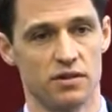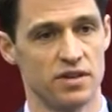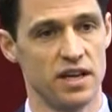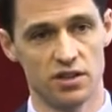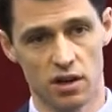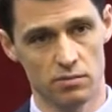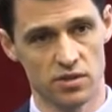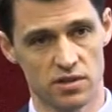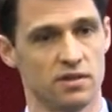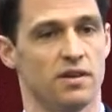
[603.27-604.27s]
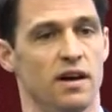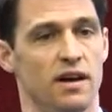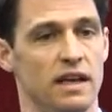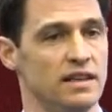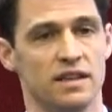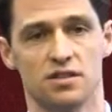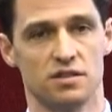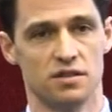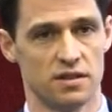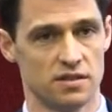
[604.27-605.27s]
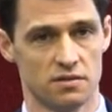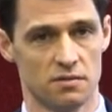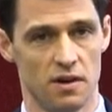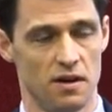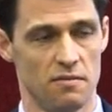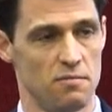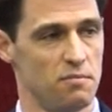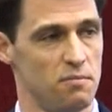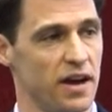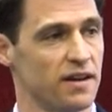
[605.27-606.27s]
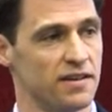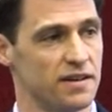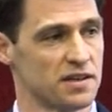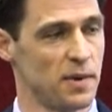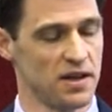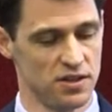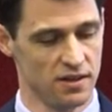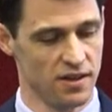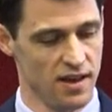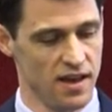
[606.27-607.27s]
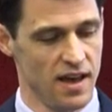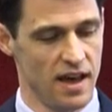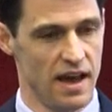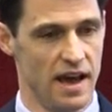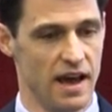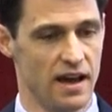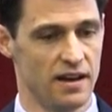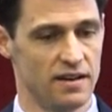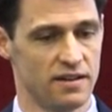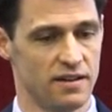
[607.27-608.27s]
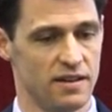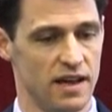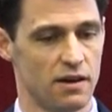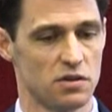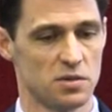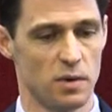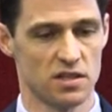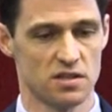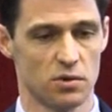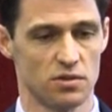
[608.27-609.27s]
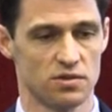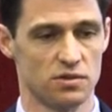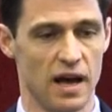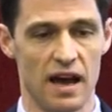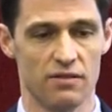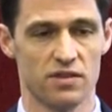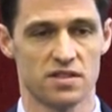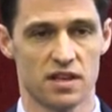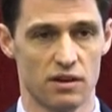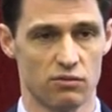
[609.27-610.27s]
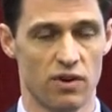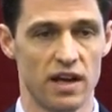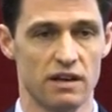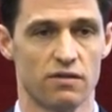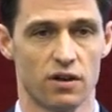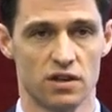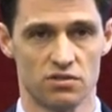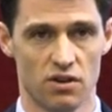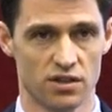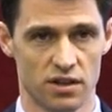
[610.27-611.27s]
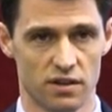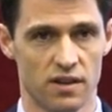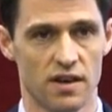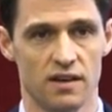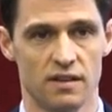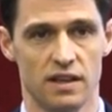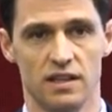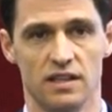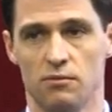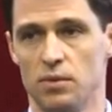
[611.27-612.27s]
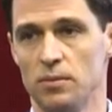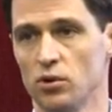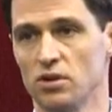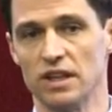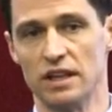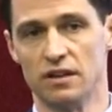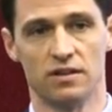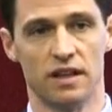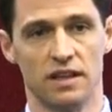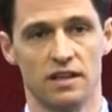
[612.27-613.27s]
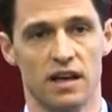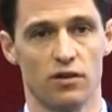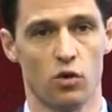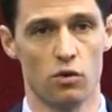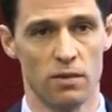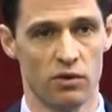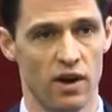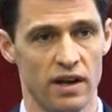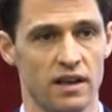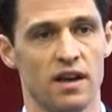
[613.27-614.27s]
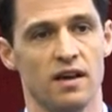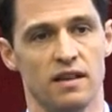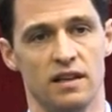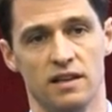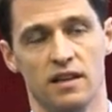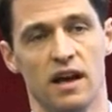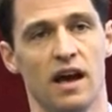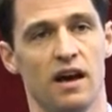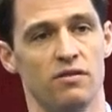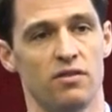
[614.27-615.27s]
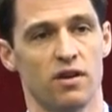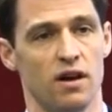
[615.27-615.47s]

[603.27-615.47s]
day jobs in addition to this mega expansion, and they are responsible to have the site ready for construction. They need to have people cleared. They need to have equipment ready. They need to have